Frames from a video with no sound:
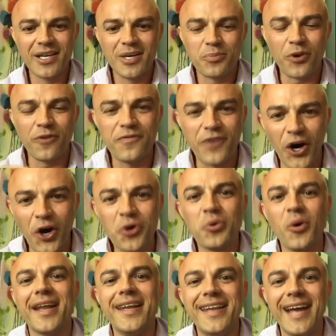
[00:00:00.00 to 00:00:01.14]
Provoke
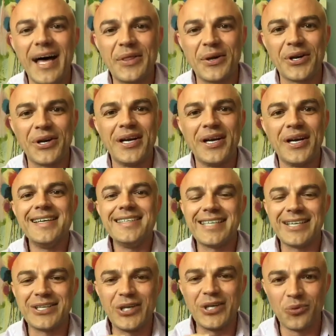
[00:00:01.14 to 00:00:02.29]
one another
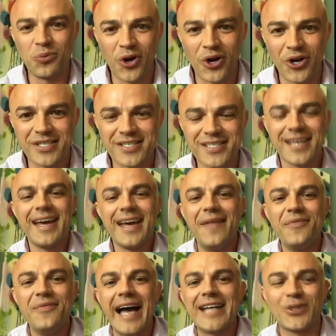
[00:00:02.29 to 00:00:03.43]
to good works.
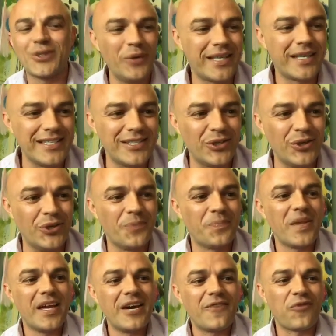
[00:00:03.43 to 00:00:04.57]
And that's what we can do
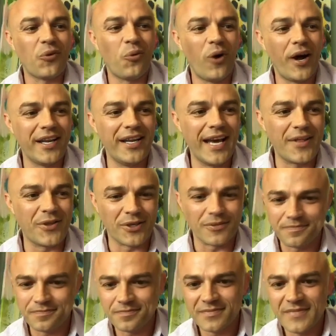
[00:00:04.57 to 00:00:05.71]
for one another.
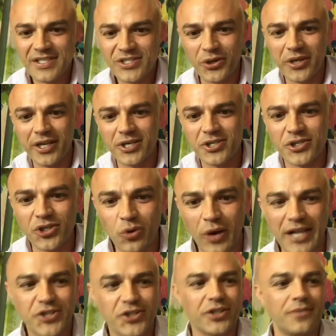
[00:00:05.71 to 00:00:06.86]
So here's the
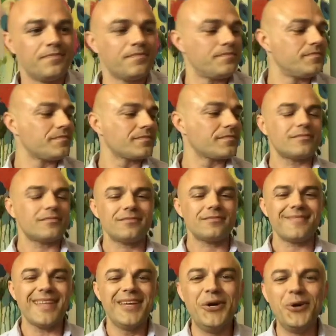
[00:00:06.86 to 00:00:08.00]
question
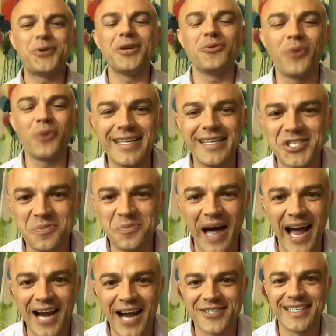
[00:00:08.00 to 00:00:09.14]
Who can we
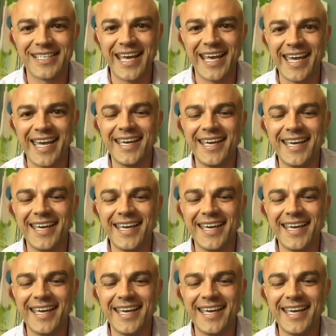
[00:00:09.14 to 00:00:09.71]
inspire today?